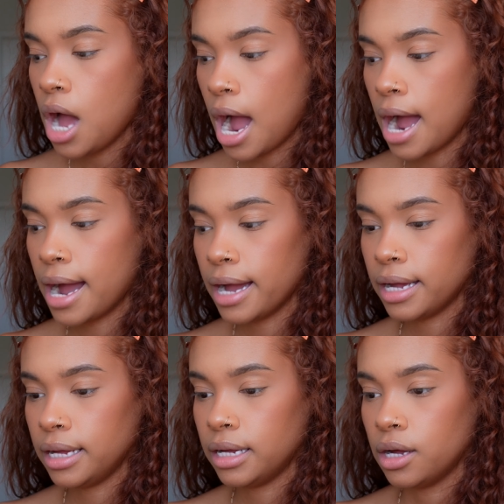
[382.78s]

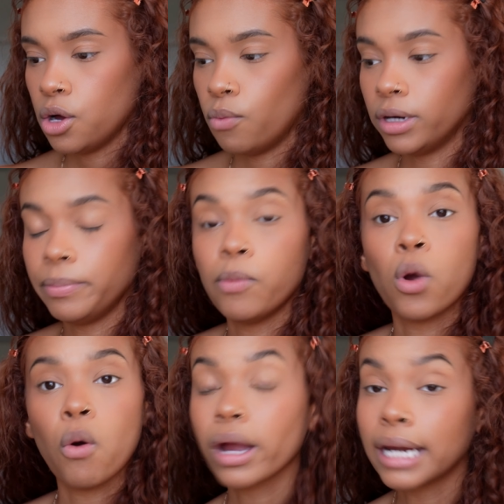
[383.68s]
I wanna be
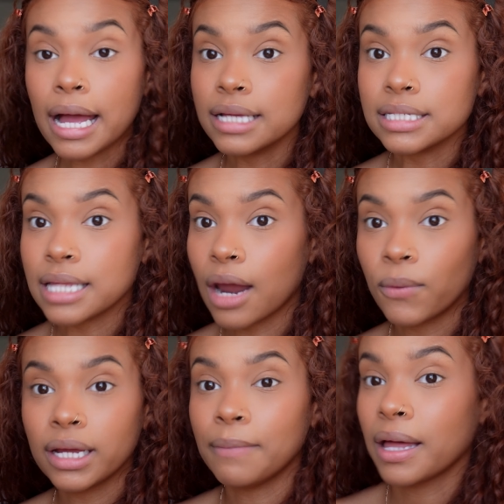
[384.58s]
more organized and I
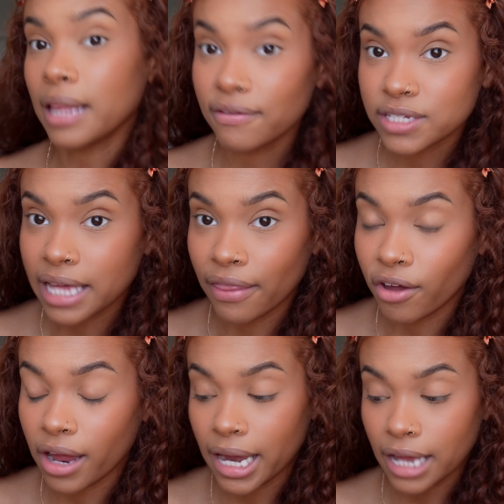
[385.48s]
wanna get my life
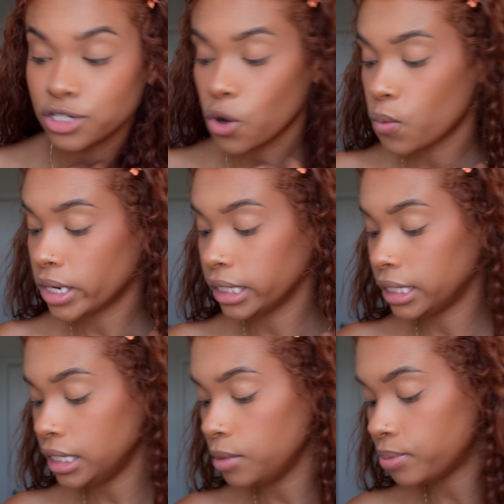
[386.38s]
together and I don't wanna
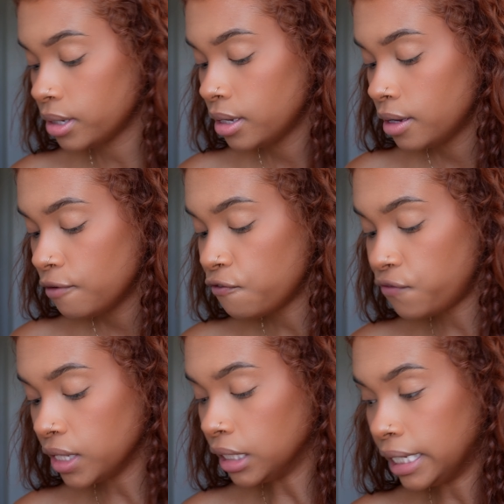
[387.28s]
keep
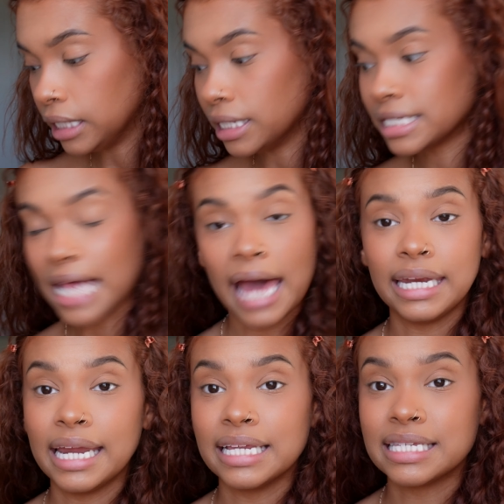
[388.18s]
feeling the
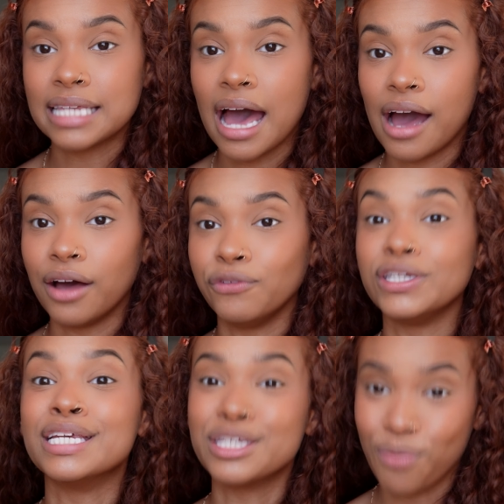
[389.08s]
sadness
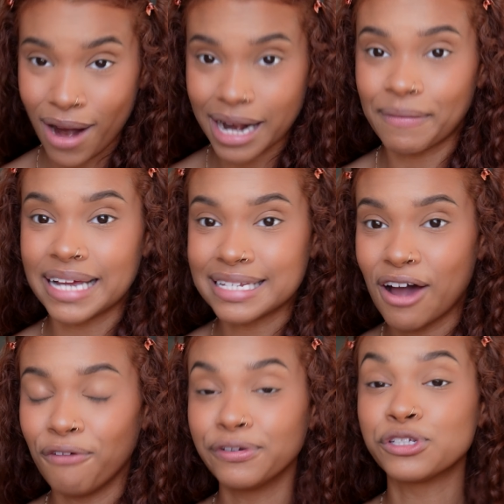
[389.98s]
of disappointing
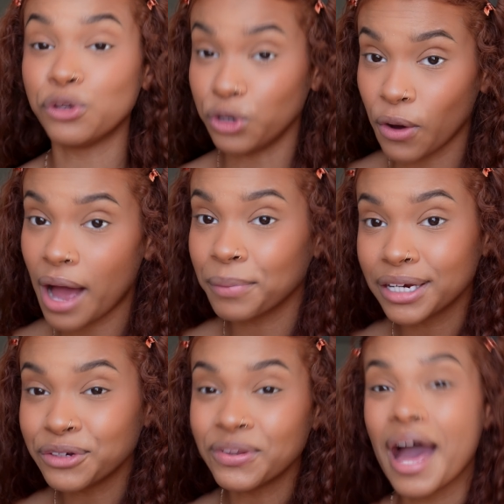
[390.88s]
myself. So you know how I'm
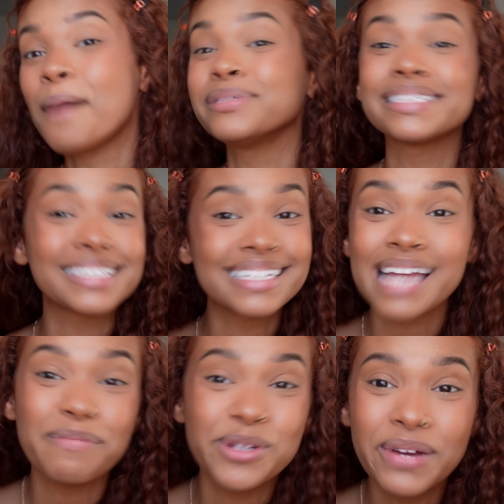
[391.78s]
gonna do that? I'm just gonna
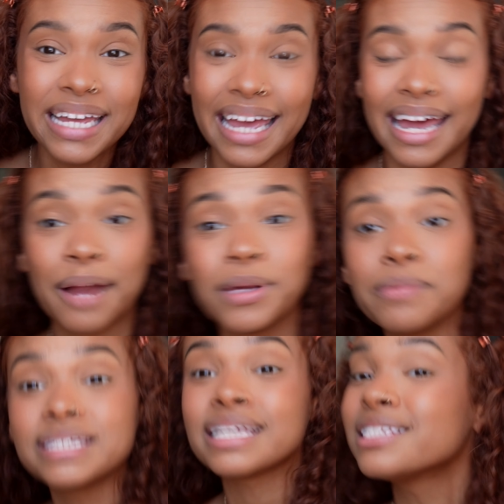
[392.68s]
stop doing it. And I'm gonna
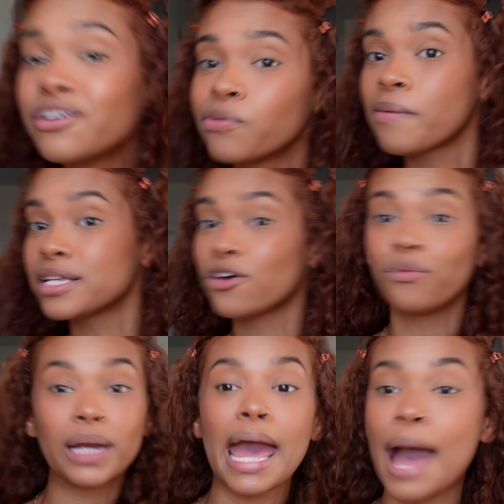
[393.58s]
be sensitive with
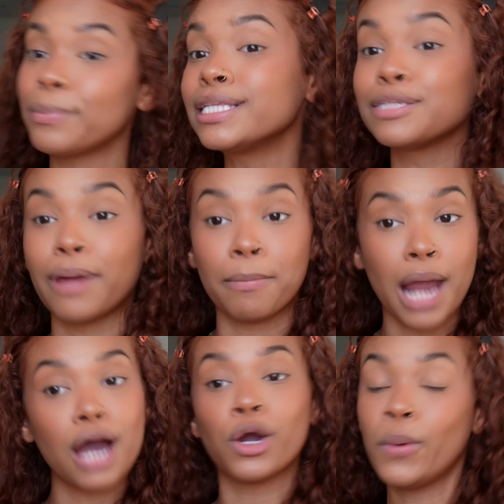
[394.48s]
myself when it happens, but I'm
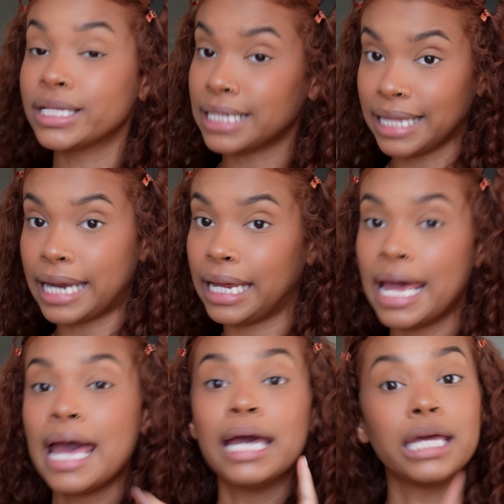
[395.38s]
not going to let it
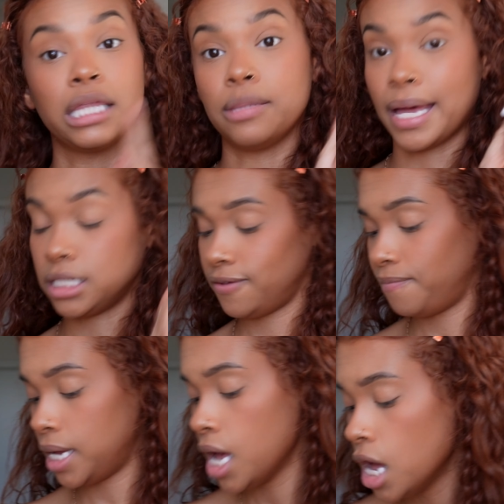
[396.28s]
get the best of
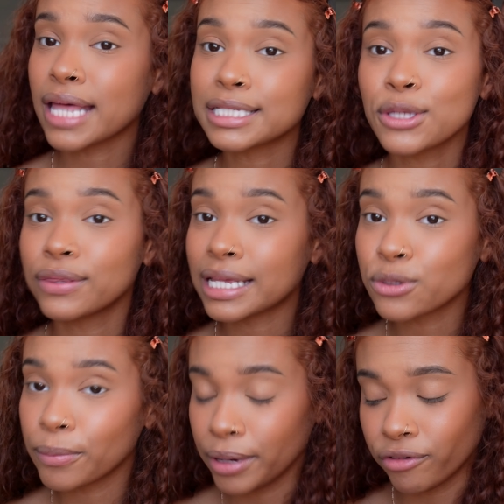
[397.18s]
me. That's that's
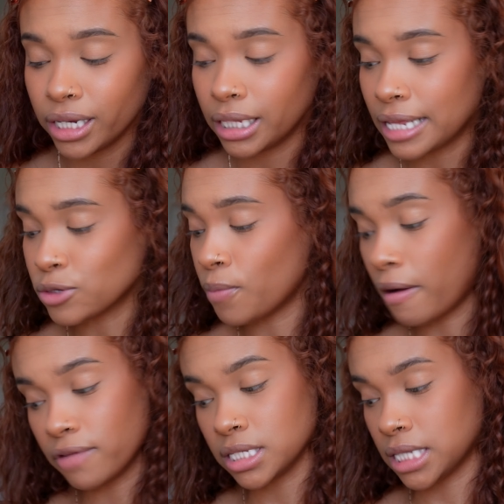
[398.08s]
on period, that's on
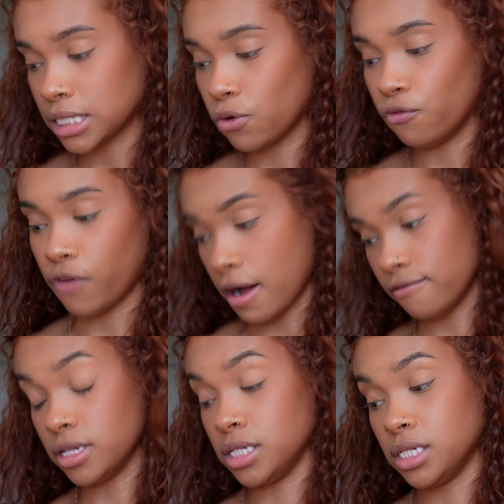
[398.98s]
mothers, that's on
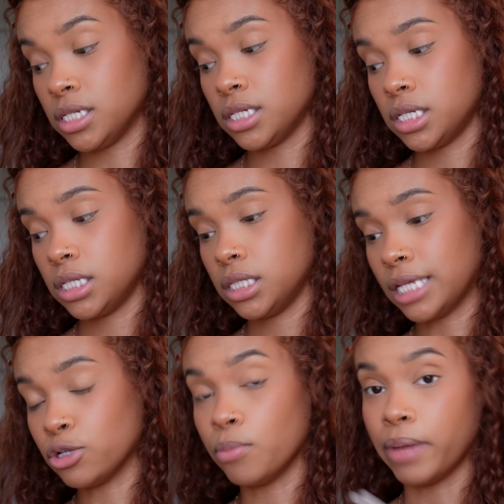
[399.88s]
fathers,
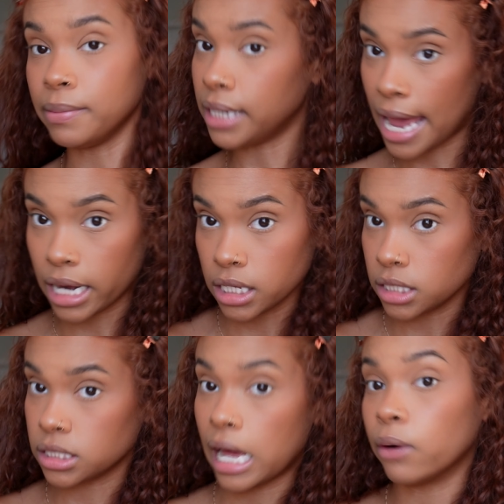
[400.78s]
that's on baby
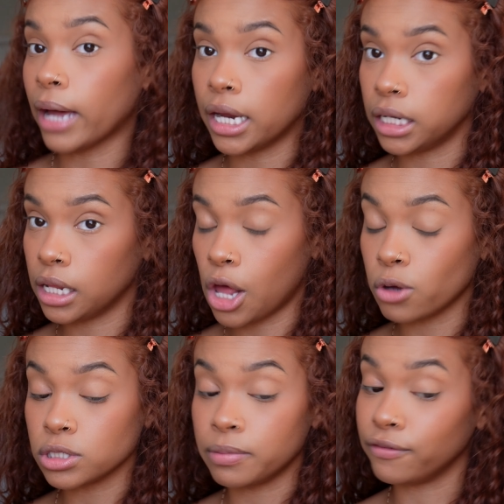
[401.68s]
daddies. I don't got none of
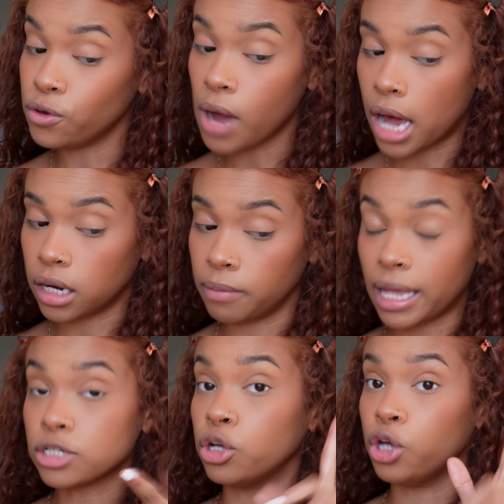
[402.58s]
those, but if you got them,
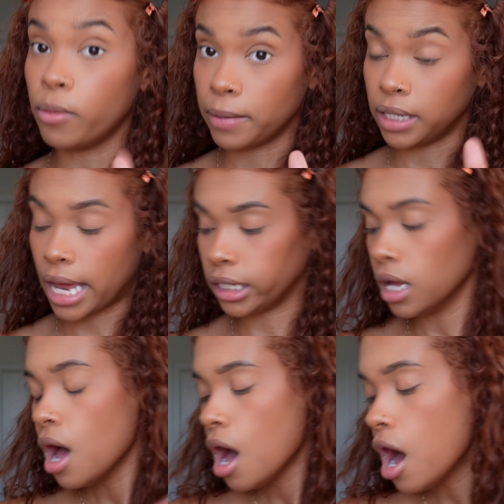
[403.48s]
that's on your baby daddy.
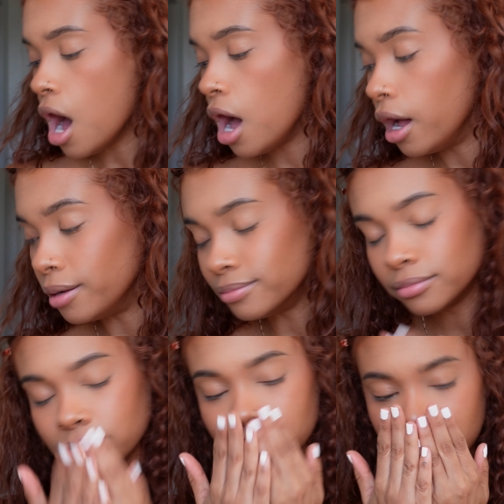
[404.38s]
Um,
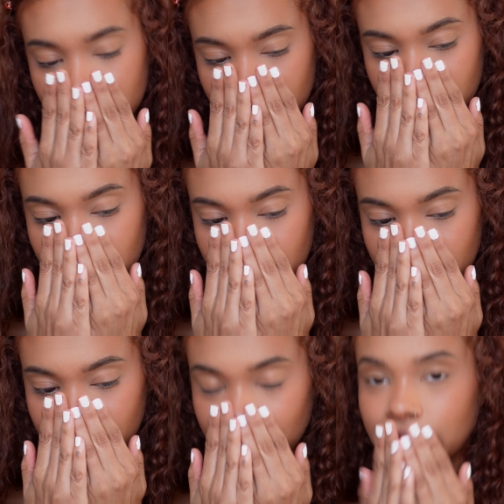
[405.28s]

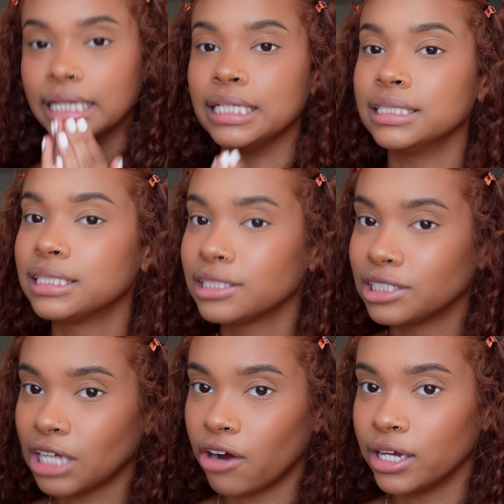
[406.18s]
please,
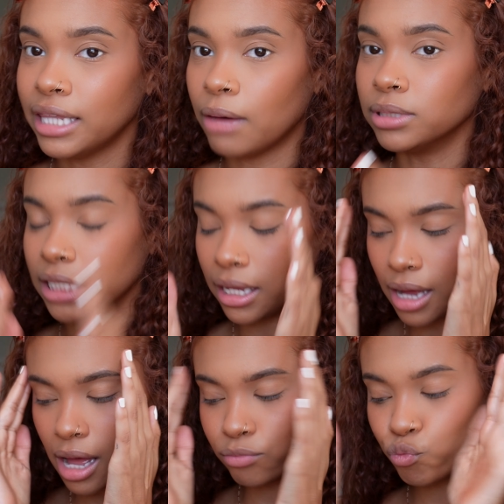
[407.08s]
sorry, that was like
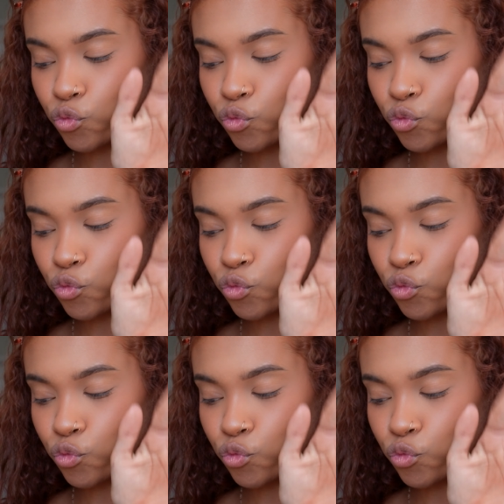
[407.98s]
a